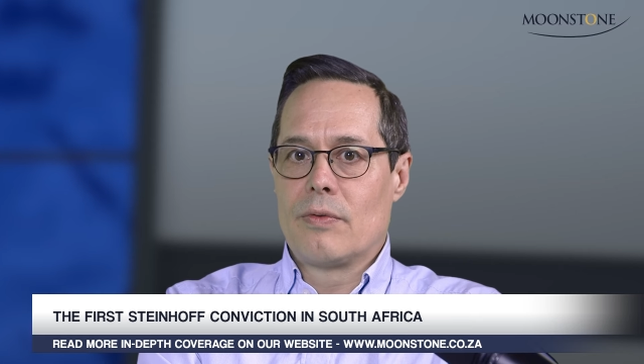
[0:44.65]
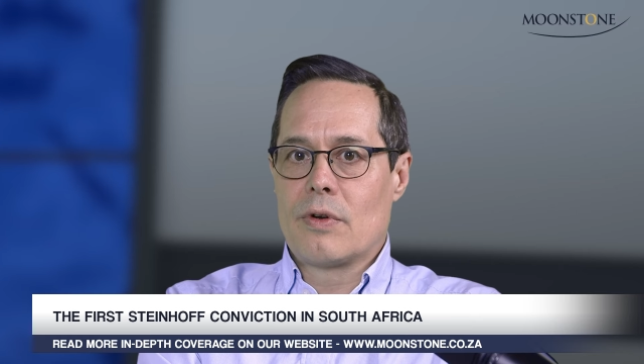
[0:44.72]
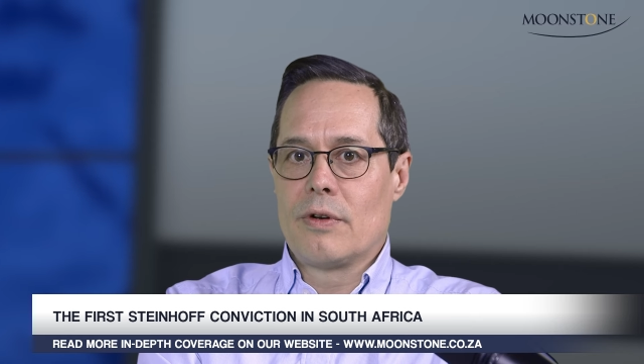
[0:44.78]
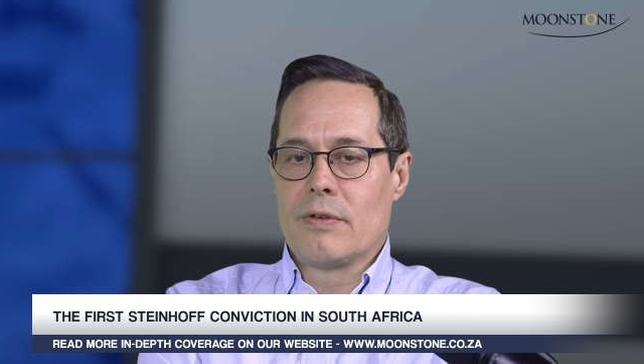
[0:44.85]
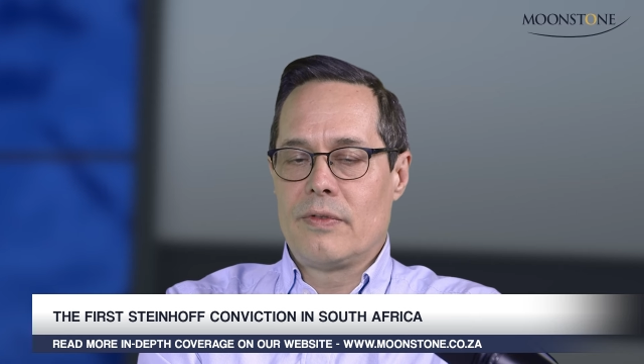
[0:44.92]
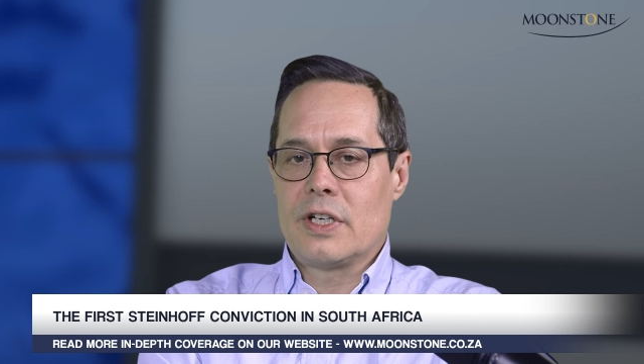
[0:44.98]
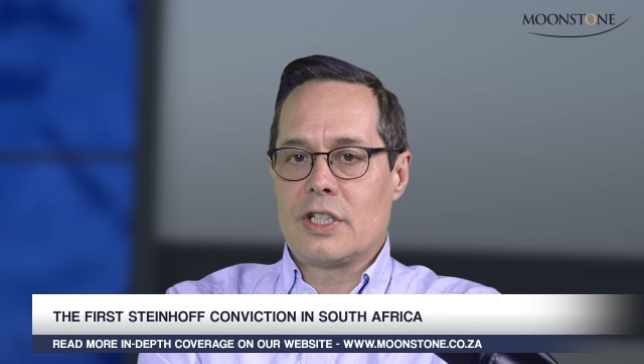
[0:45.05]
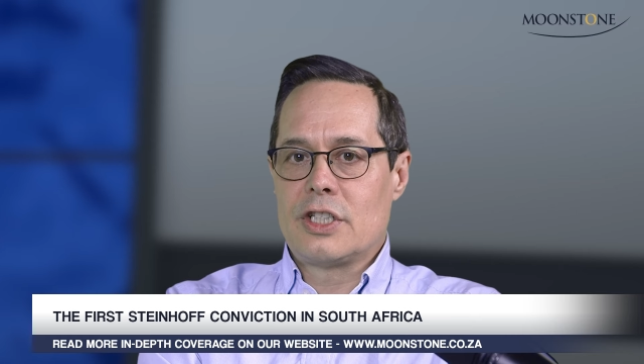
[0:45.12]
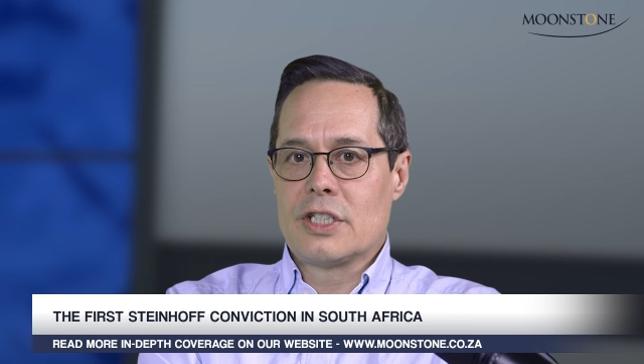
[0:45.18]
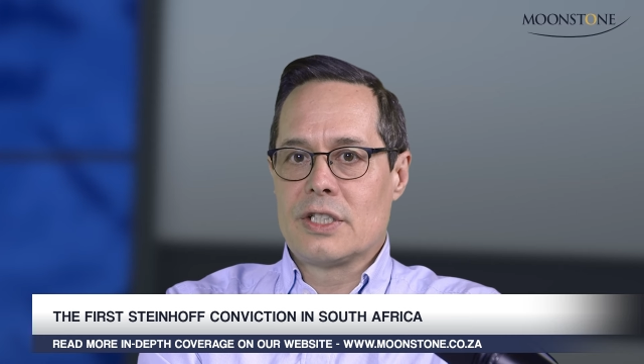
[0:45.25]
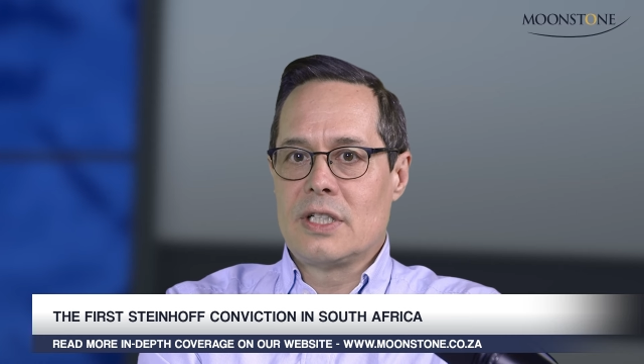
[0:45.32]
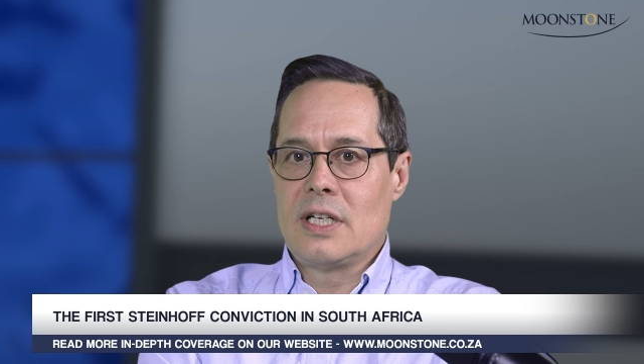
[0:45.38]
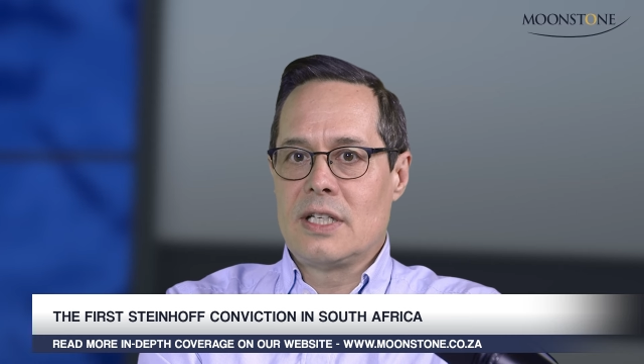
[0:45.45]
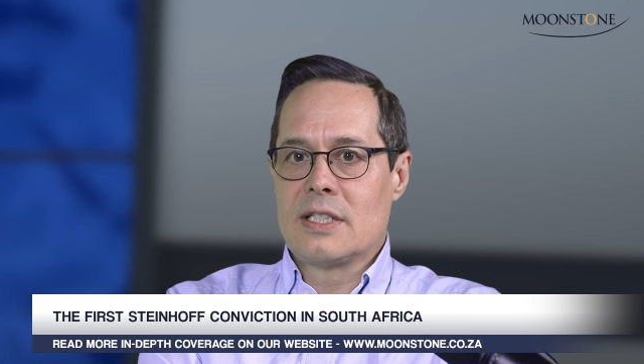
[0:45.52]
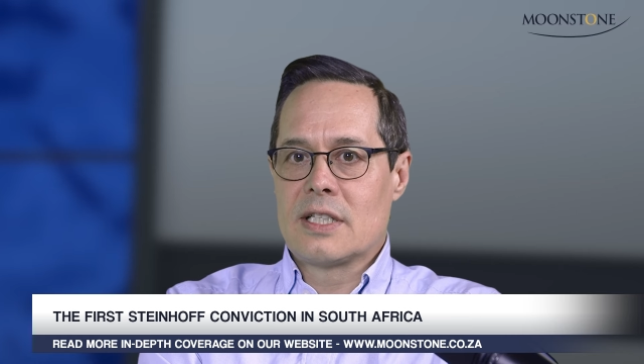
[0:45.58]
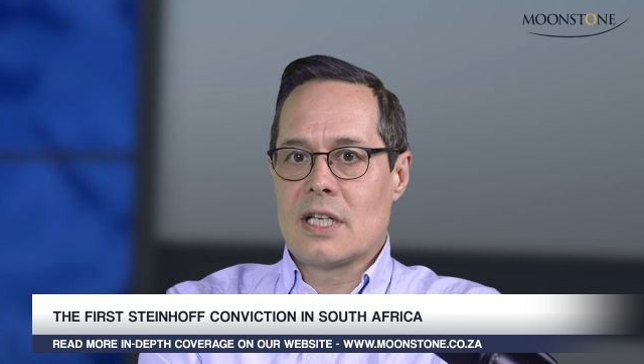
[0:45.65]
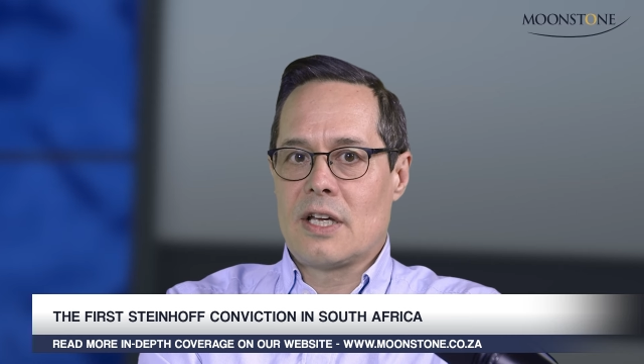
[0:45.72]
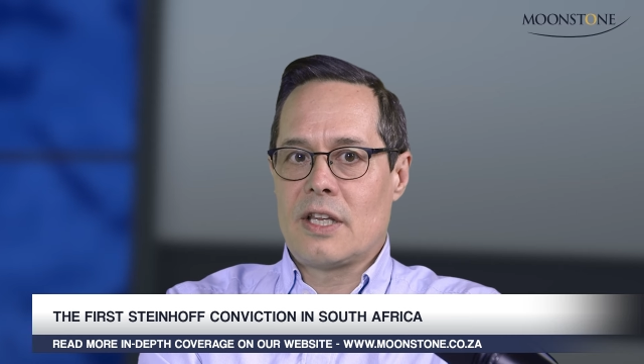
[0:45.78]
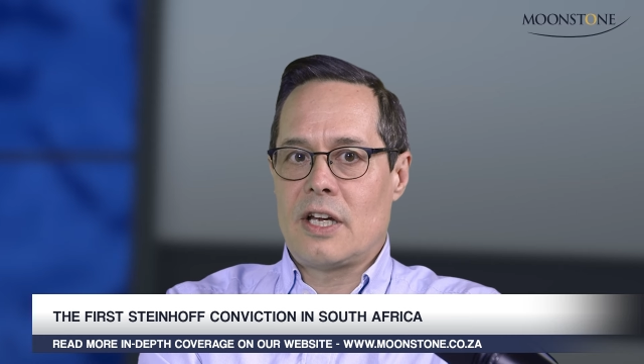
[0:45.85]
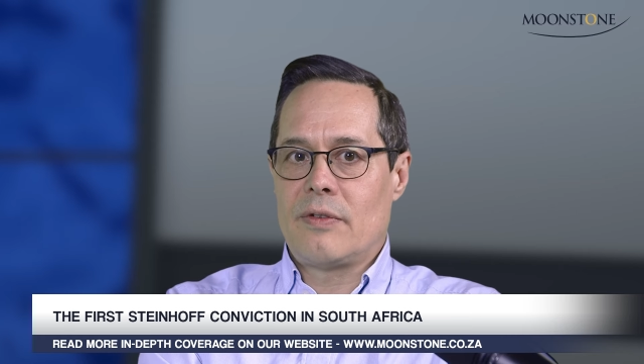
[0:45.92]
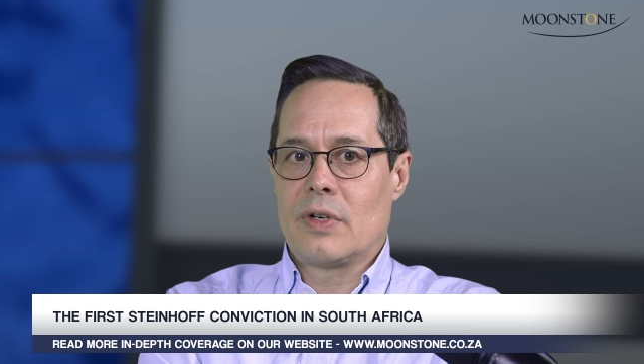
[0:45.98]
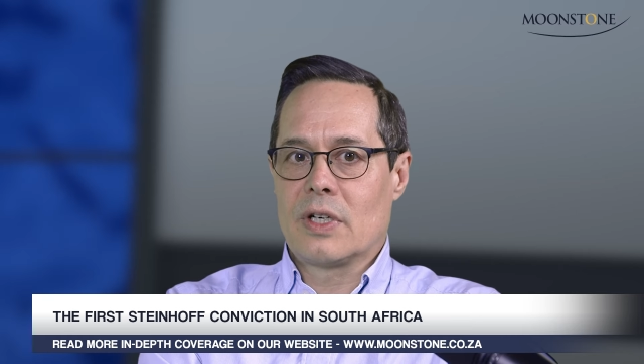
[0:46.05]
conviction in South
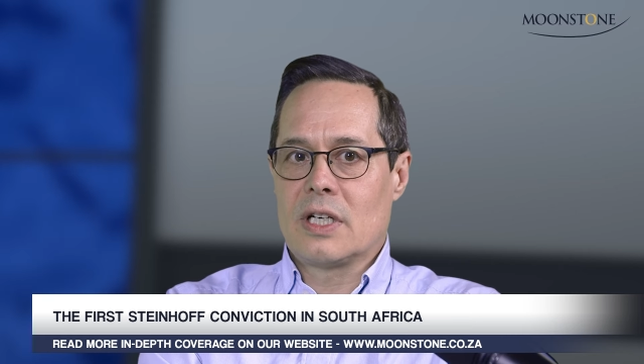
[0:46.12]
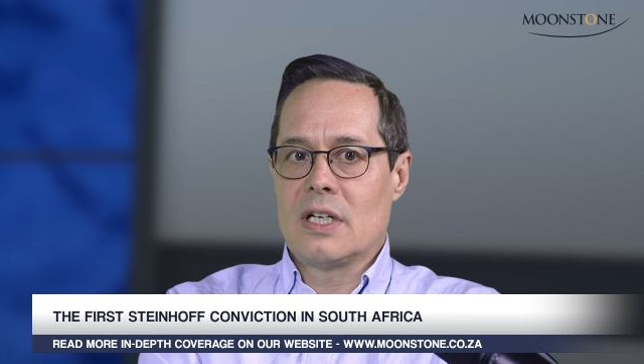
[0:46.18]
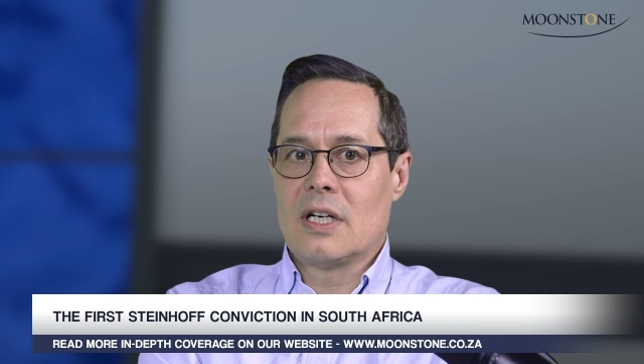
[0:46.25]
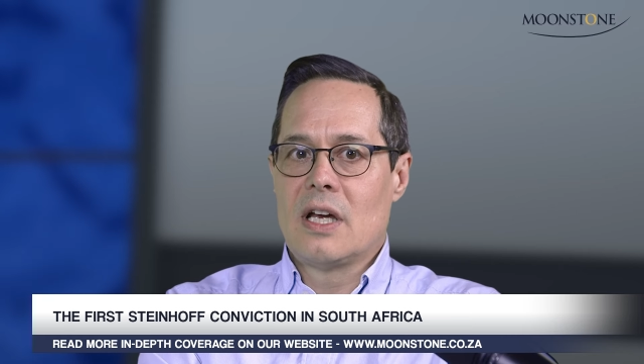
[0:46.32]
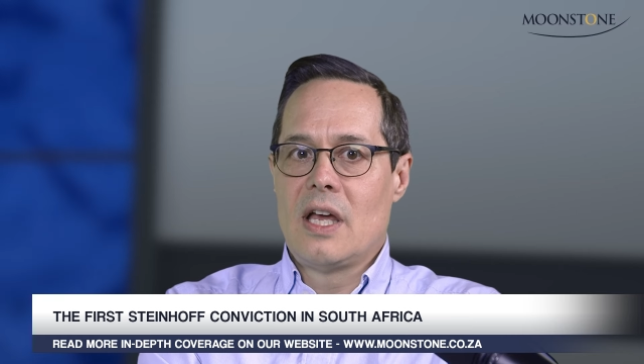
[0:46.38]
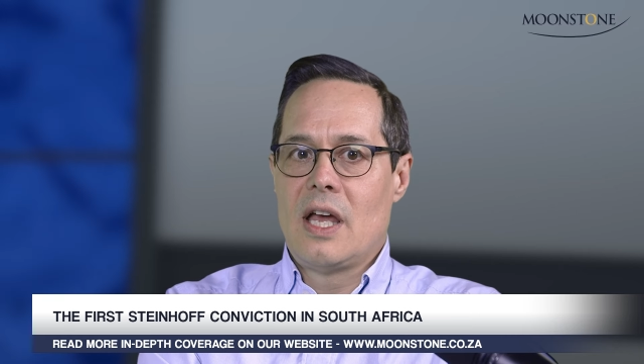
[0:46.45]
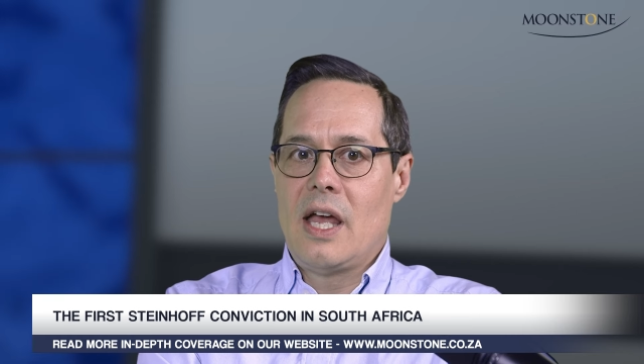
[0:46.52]
Africa,